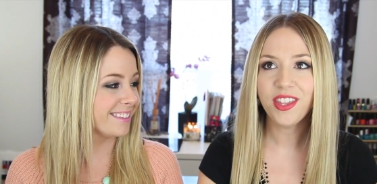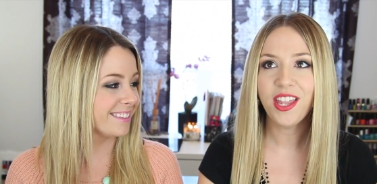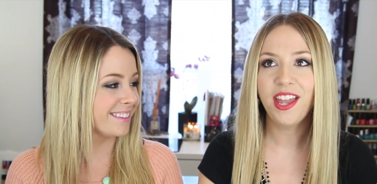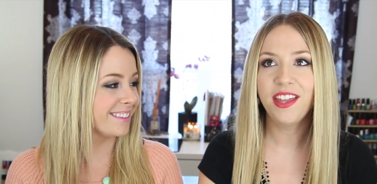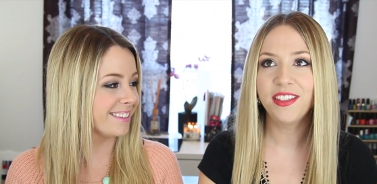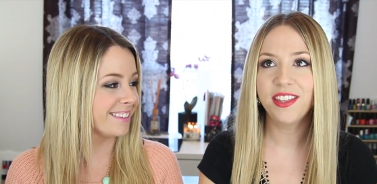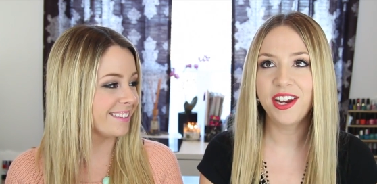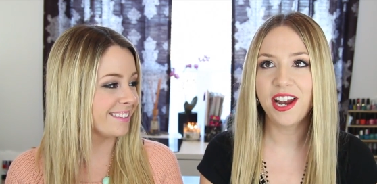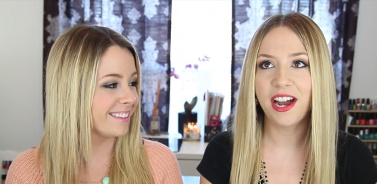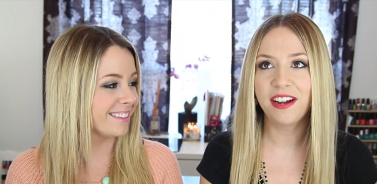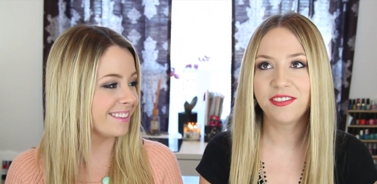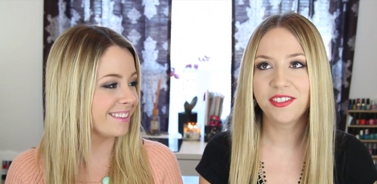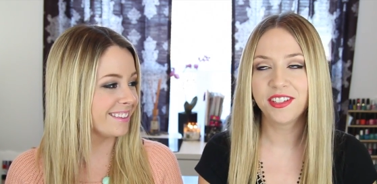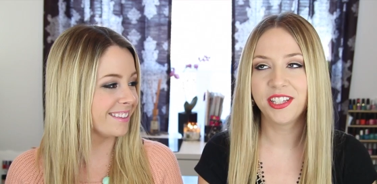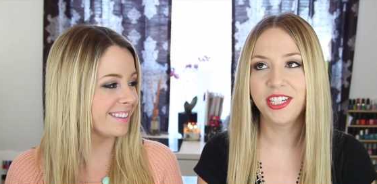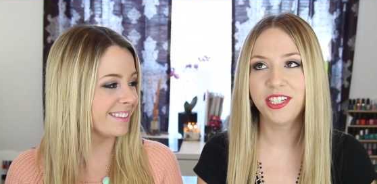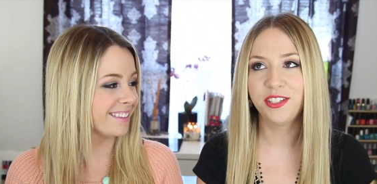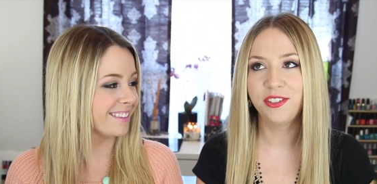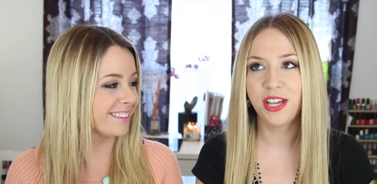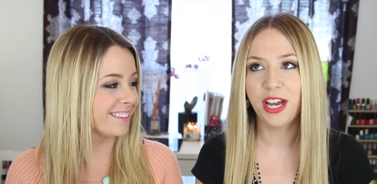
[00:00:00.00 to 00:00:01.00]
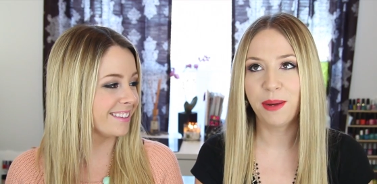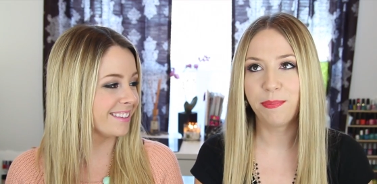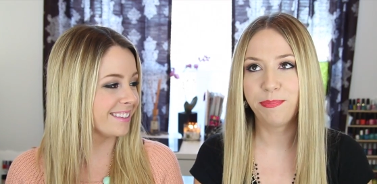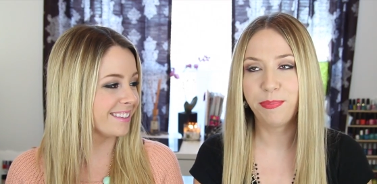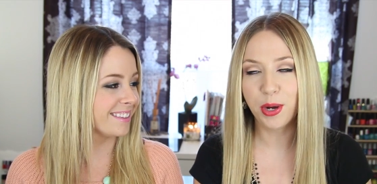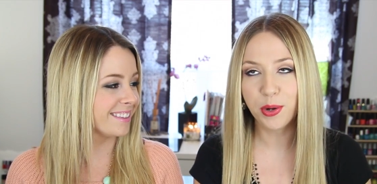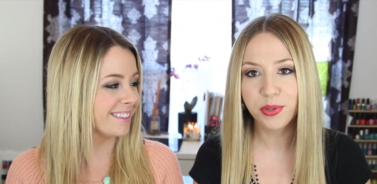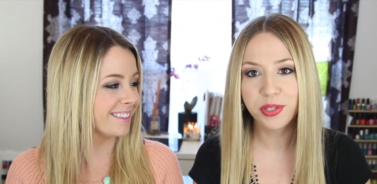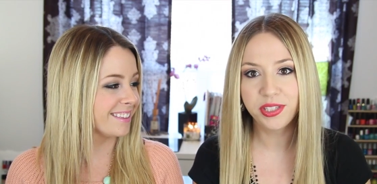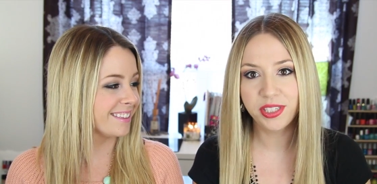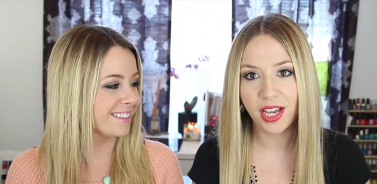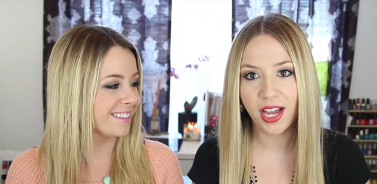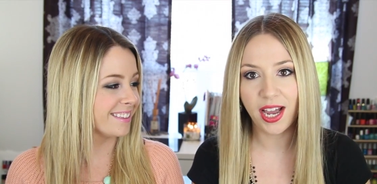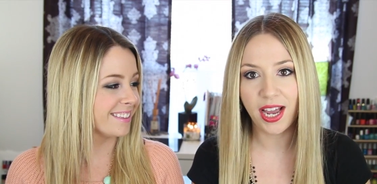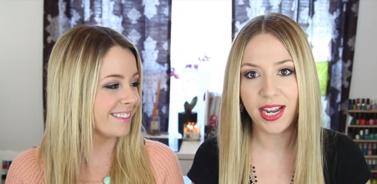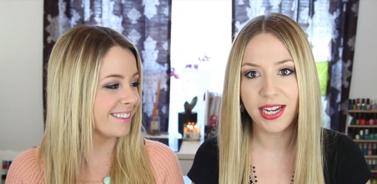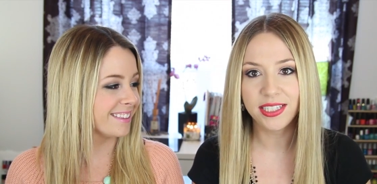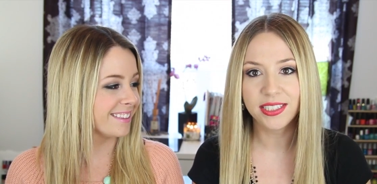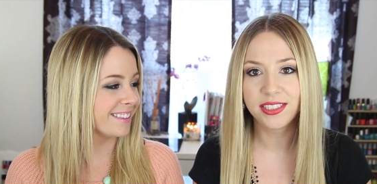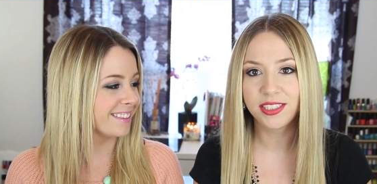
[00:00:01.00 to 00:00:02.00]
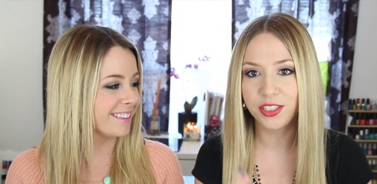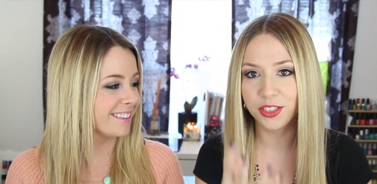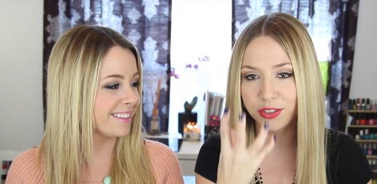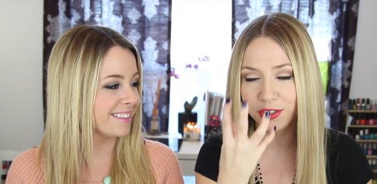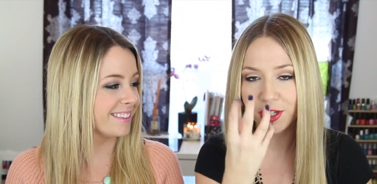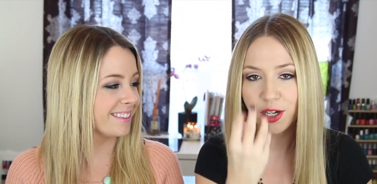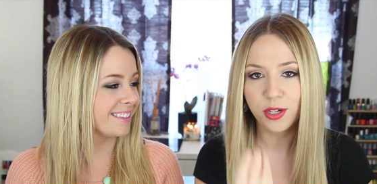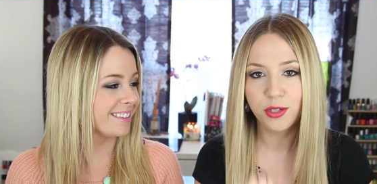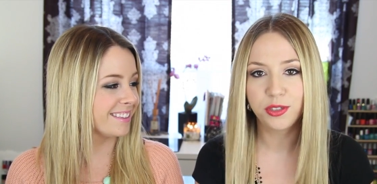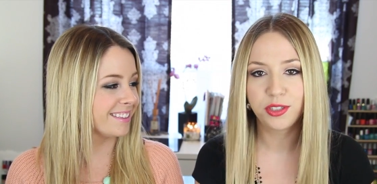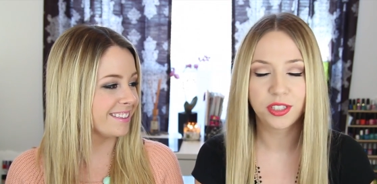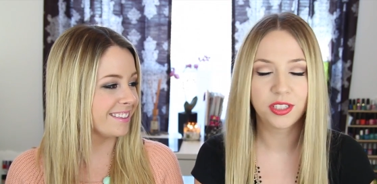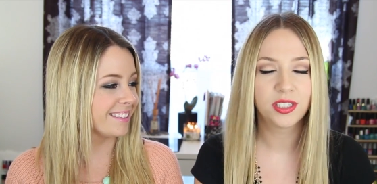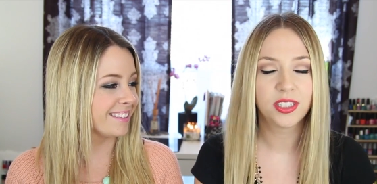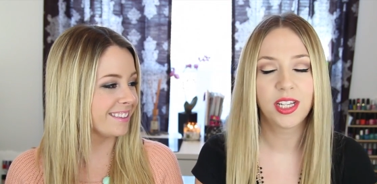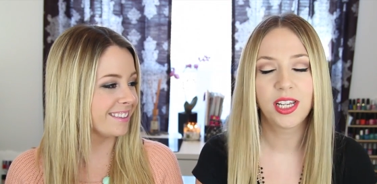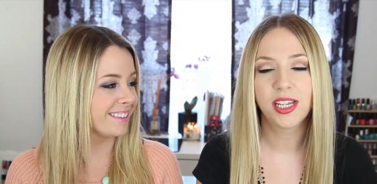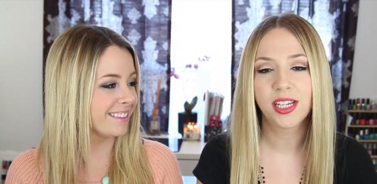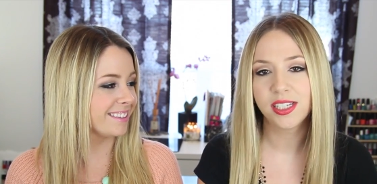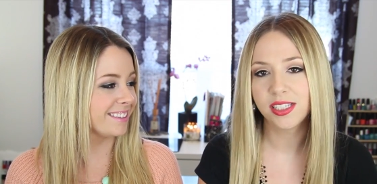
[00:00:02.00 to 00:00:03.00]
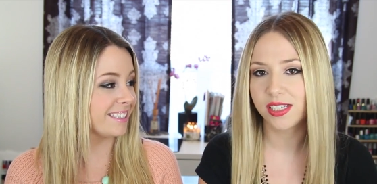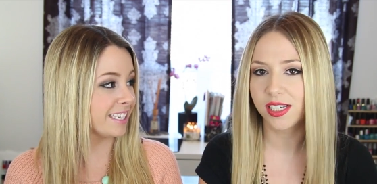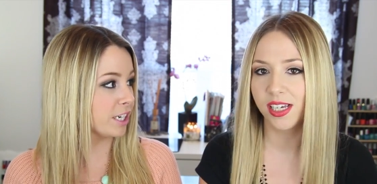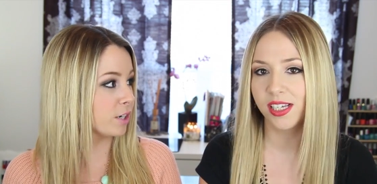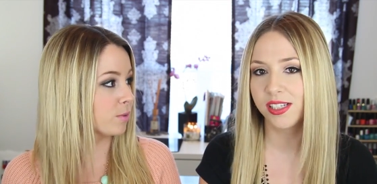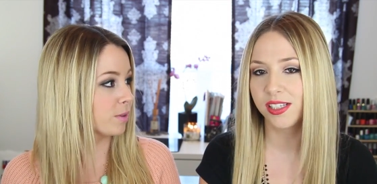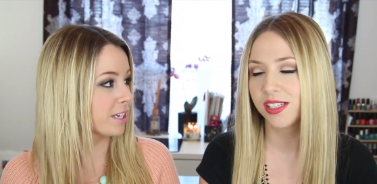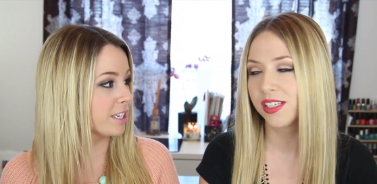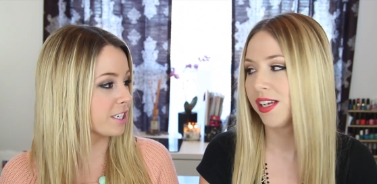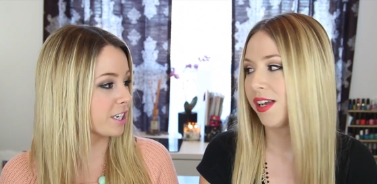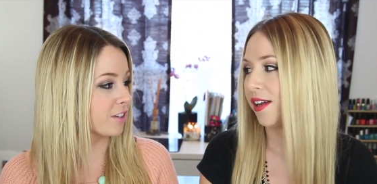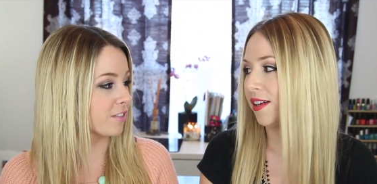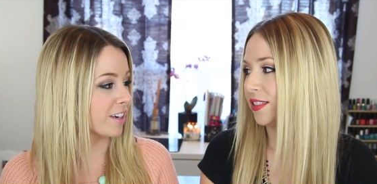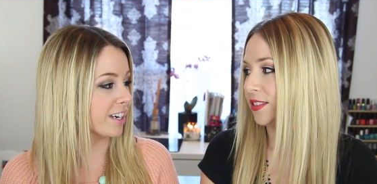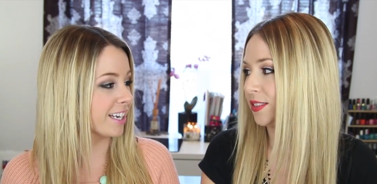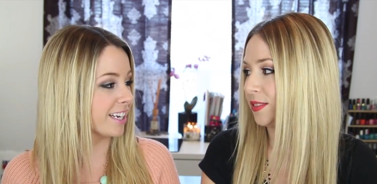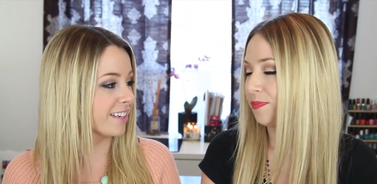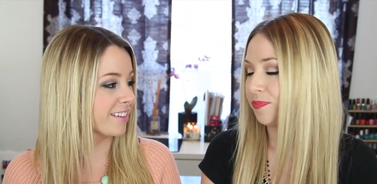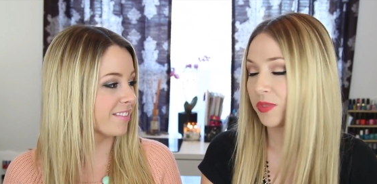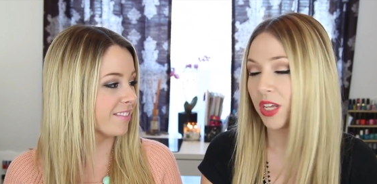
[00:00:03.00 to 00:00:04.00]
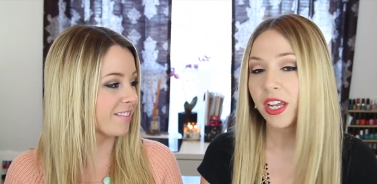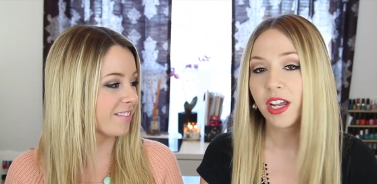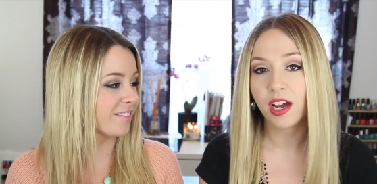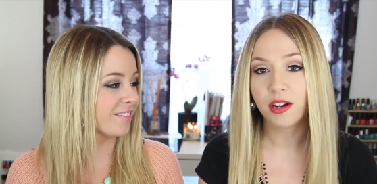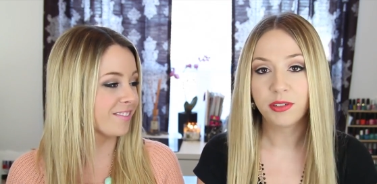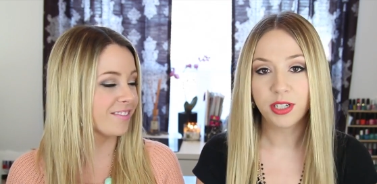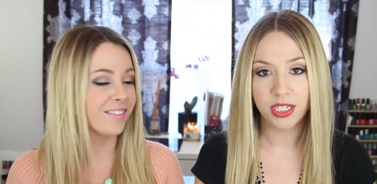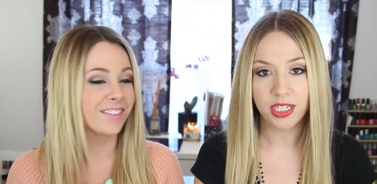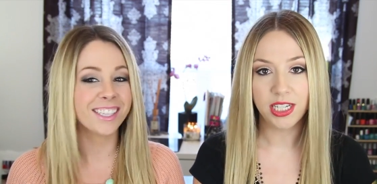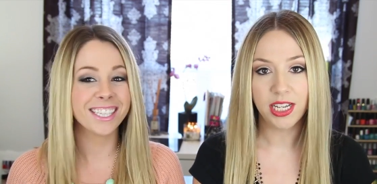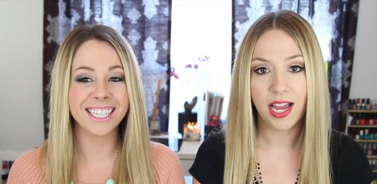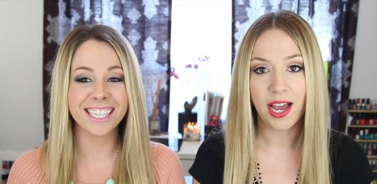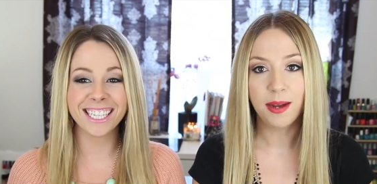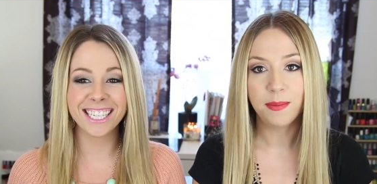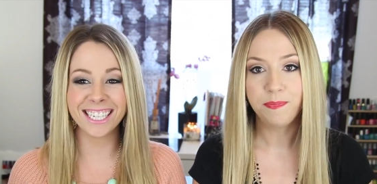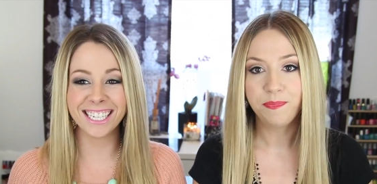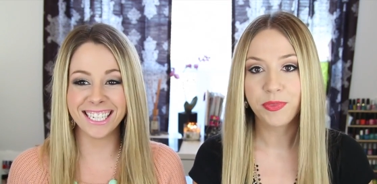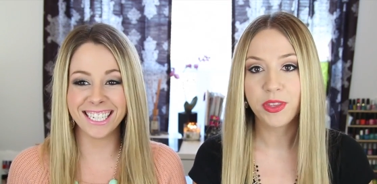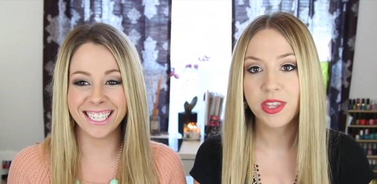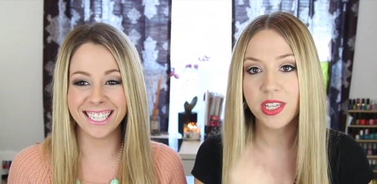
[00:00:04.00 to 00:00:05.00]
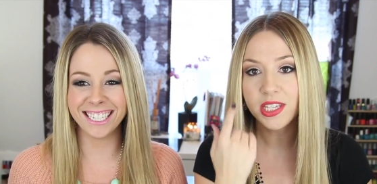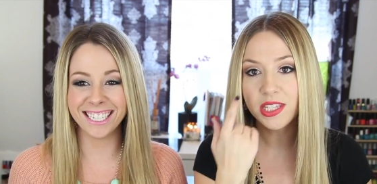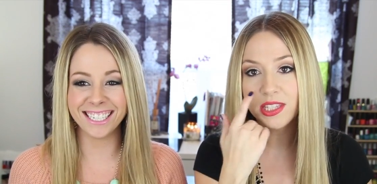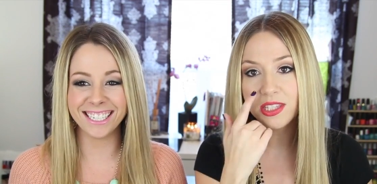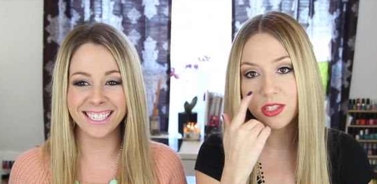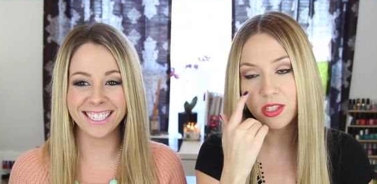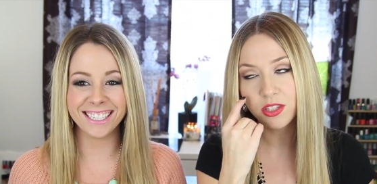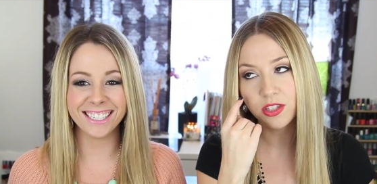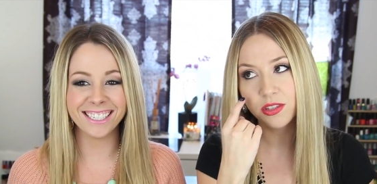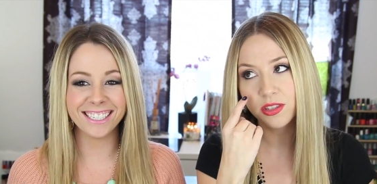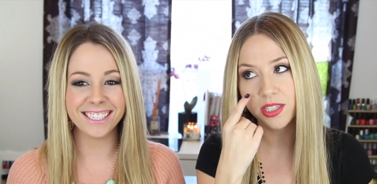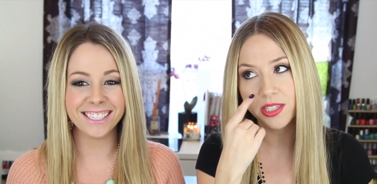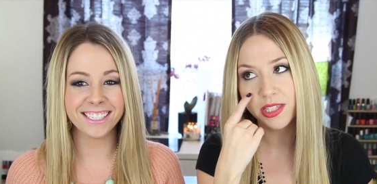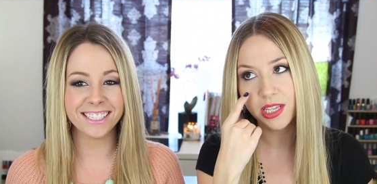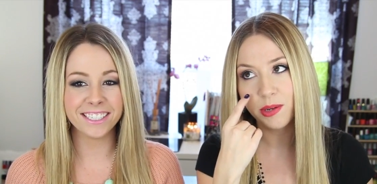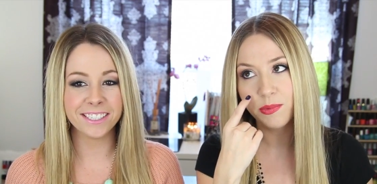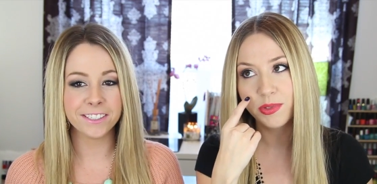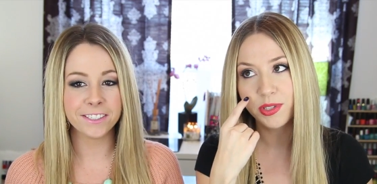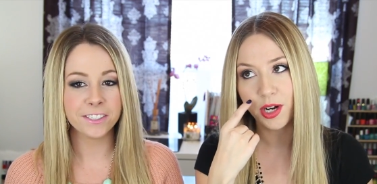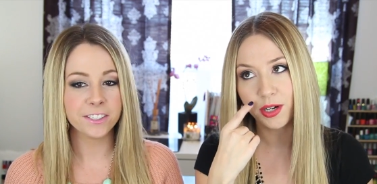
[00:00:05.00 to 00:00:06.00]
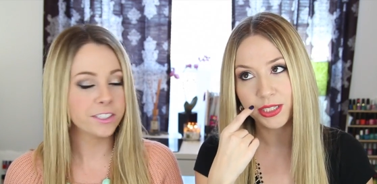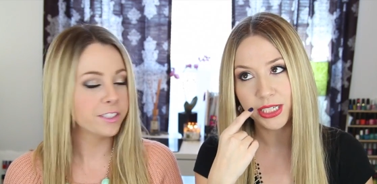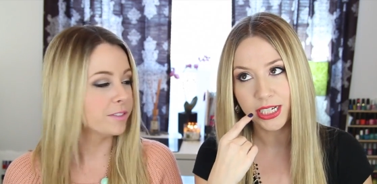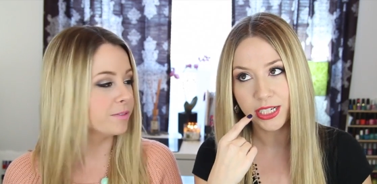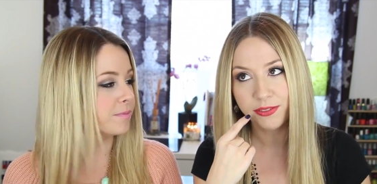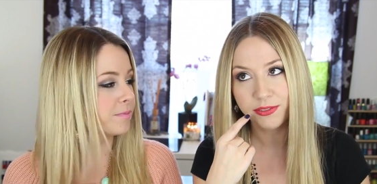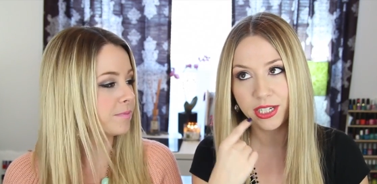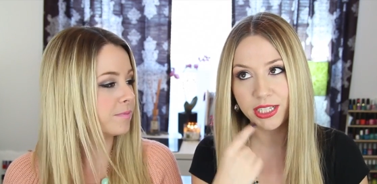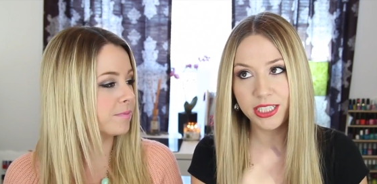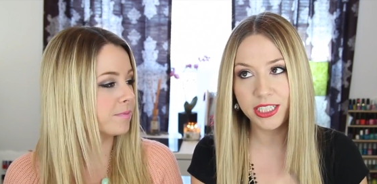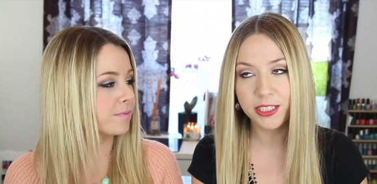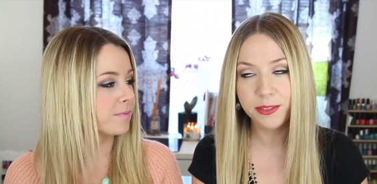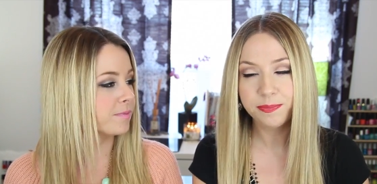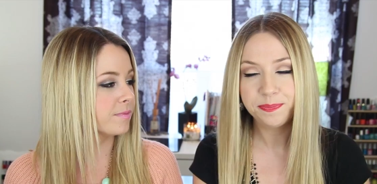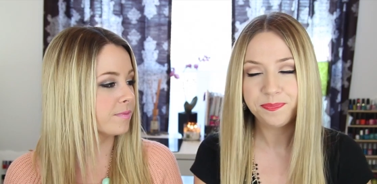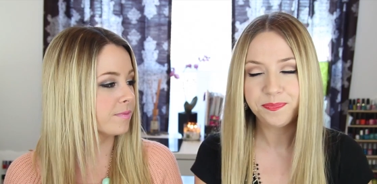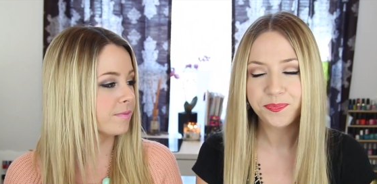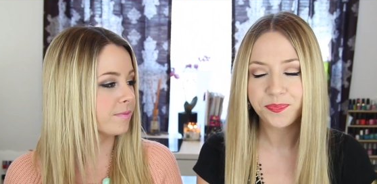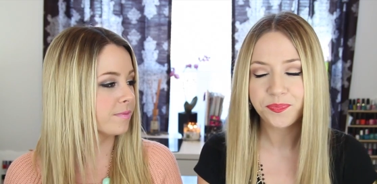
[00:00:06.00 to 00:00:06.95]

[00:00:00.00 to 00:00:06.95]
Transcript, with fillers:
Speaker 1: And then after they do that, both sides, your nose just like Did good. it really start running? It got runny, yeah. This this side was already runny,